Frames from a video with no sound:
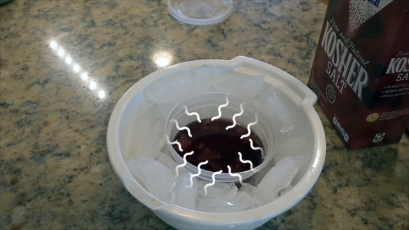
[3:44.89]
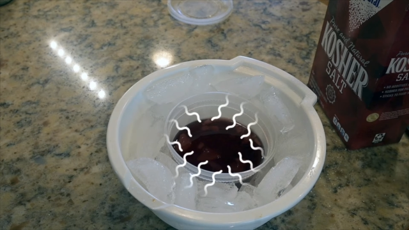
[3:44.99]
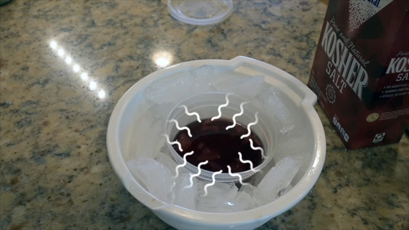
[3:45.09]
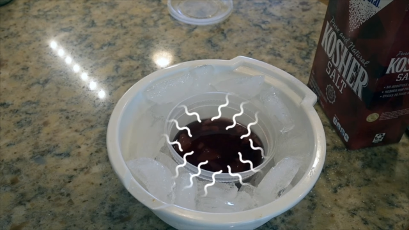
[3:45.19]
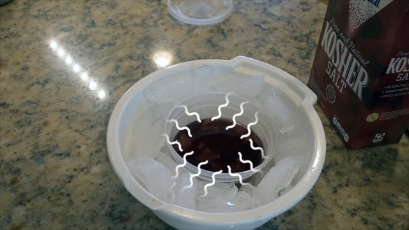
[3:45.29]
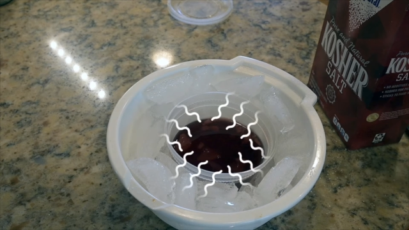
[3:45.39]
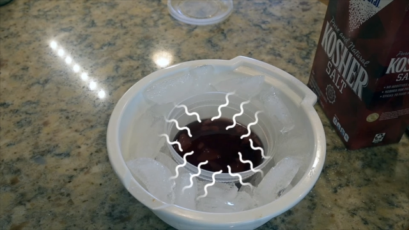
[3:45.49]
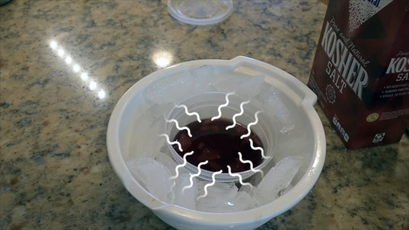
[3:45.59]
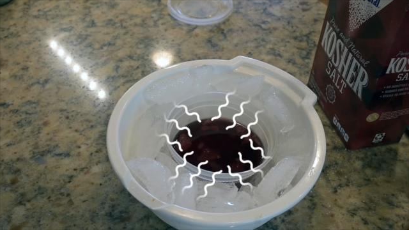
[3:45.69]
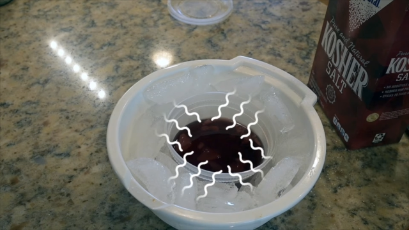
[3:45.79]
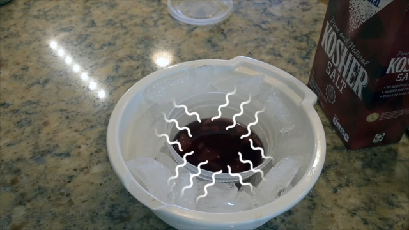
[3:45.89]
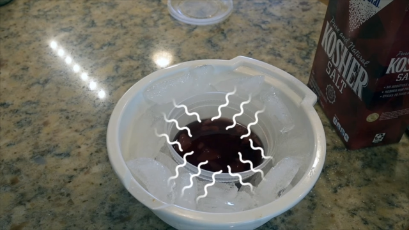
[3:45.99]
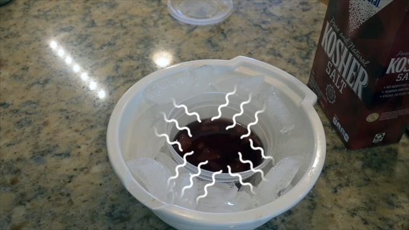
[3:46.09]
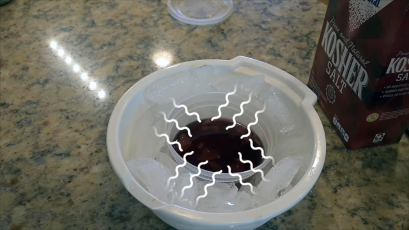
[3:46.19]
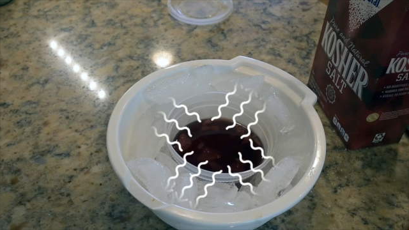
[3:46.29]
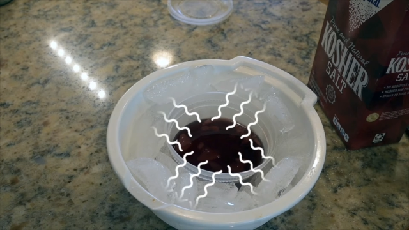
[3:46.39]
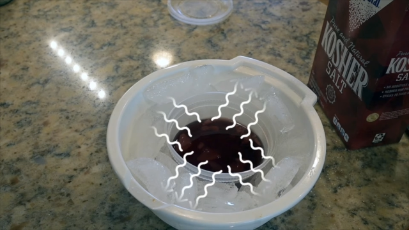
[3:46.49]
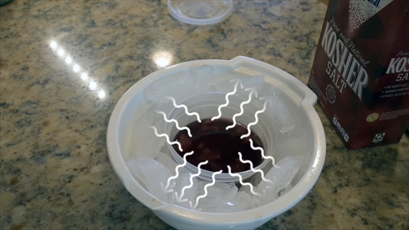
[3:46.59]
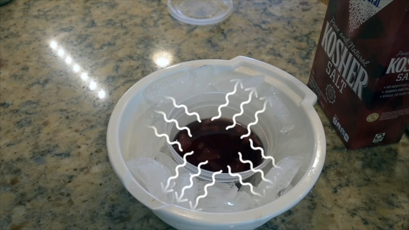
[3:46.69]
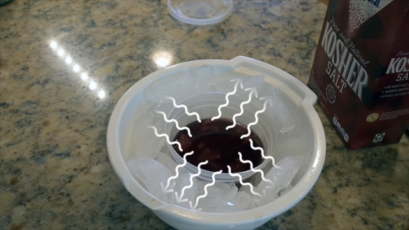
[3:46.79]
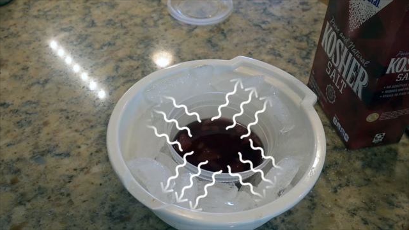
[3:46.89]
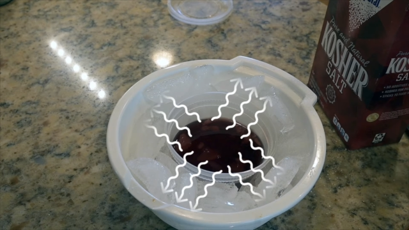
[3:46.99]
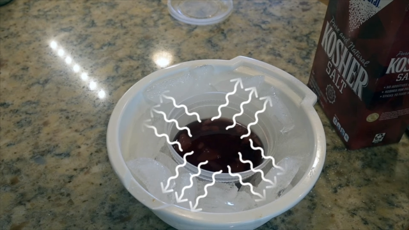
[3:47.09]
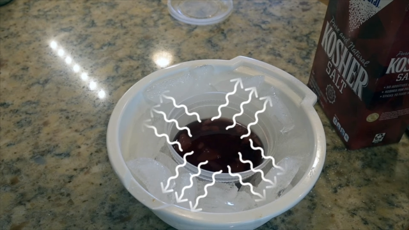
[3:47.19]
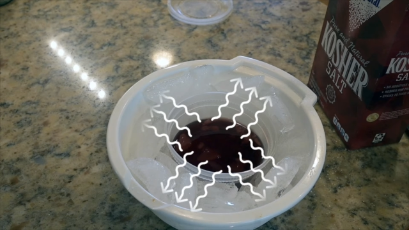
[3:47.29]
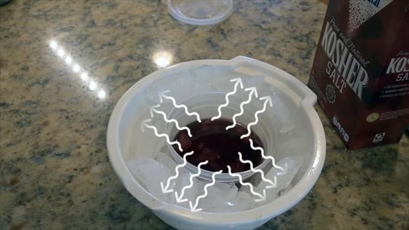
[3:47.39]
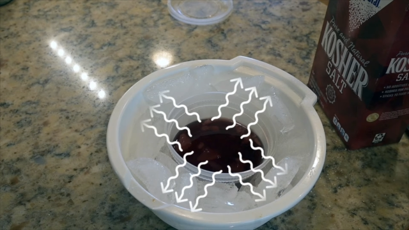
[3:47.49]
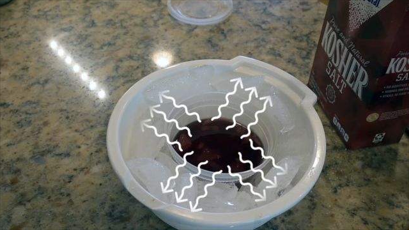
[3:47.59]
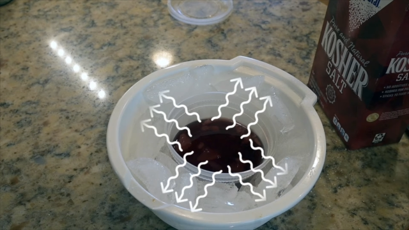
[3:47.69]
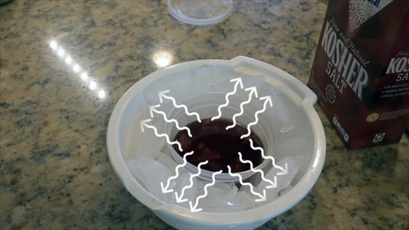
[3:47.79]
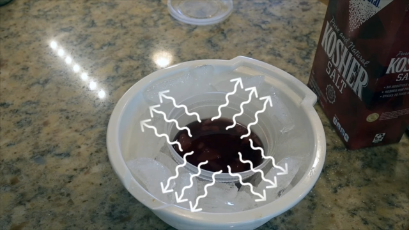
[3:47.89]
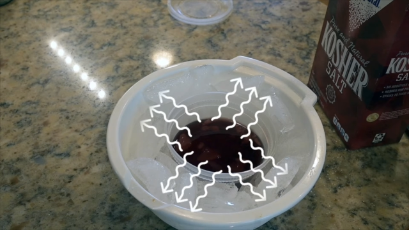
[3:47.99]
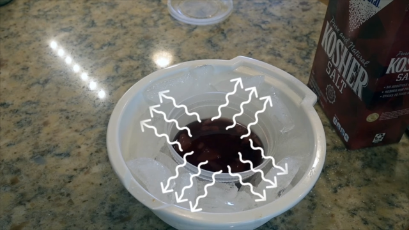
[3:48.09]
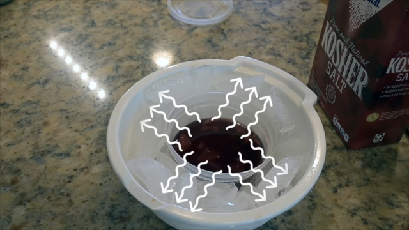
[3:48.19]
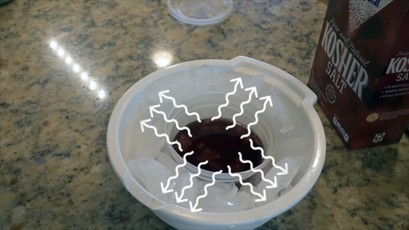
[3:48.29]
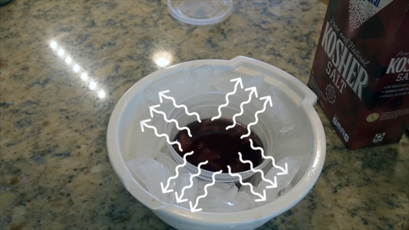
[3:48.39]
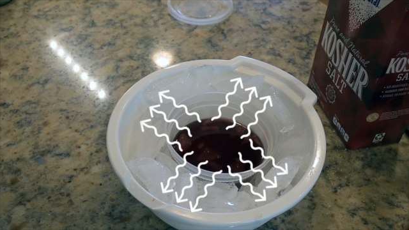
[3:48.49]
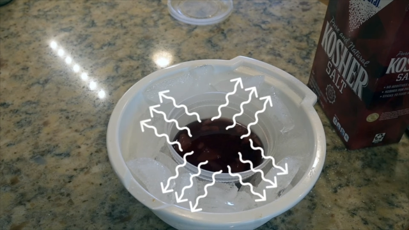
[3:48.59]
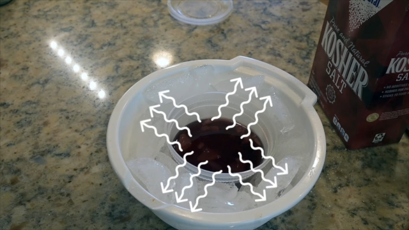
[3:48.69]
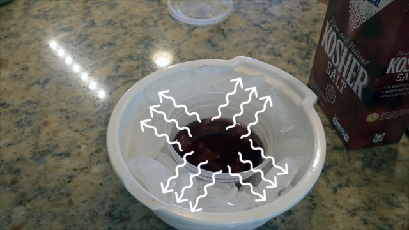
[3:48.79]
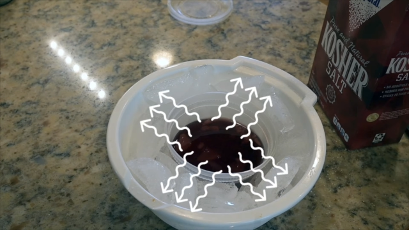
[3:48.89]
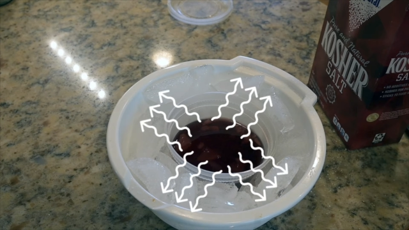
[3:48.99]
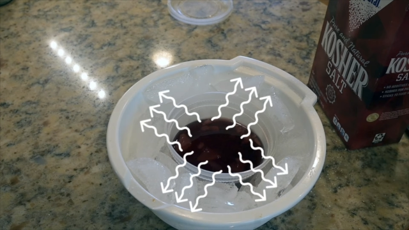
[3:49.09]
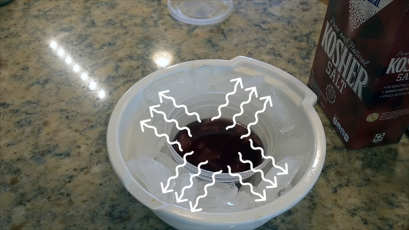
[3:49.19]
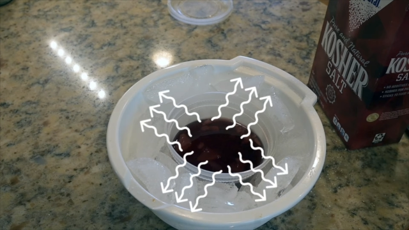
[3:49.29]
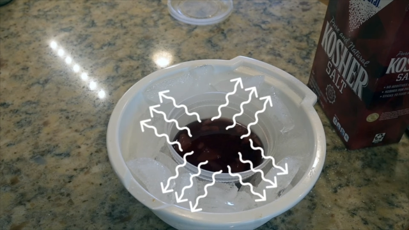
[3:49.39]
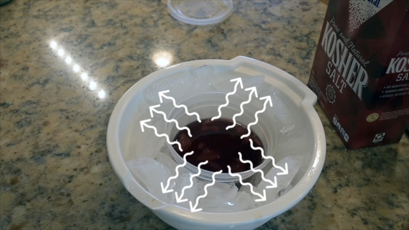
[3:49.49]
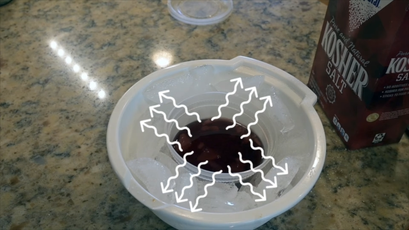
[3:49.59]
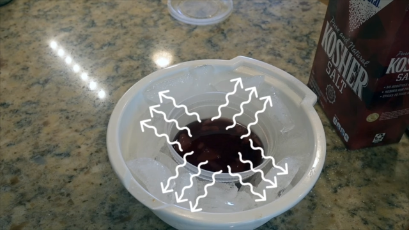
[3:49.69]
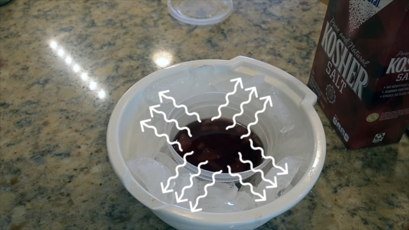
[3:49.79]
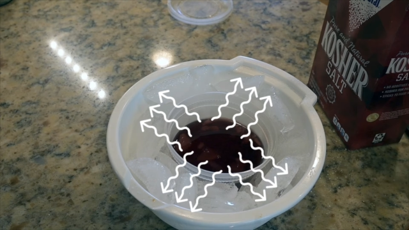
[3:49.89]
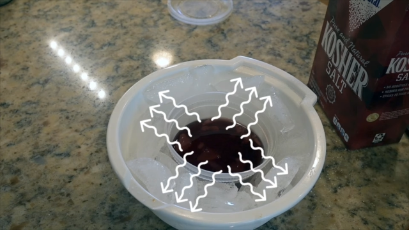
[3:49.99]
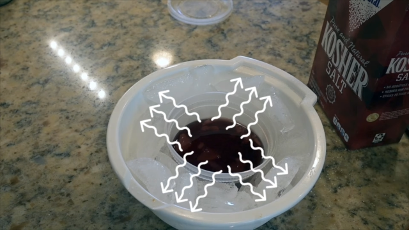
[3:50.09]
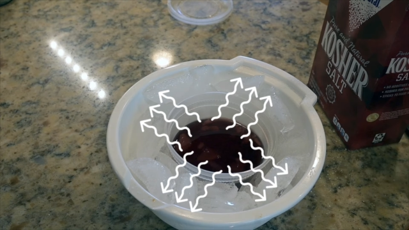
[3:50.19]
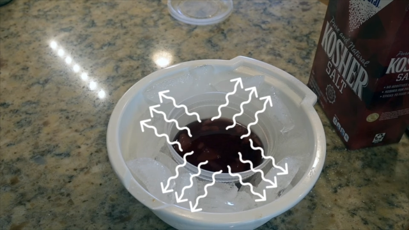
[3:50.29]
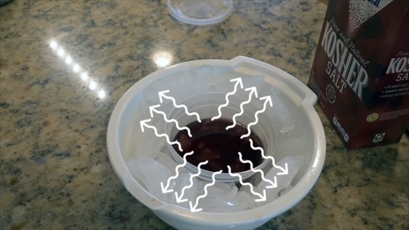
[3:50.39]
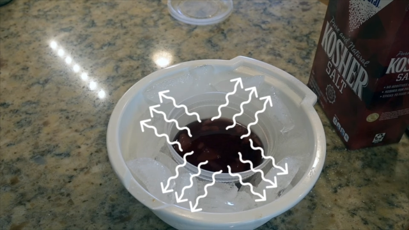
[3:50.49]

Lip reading: No face is visible, so there are no lips to read.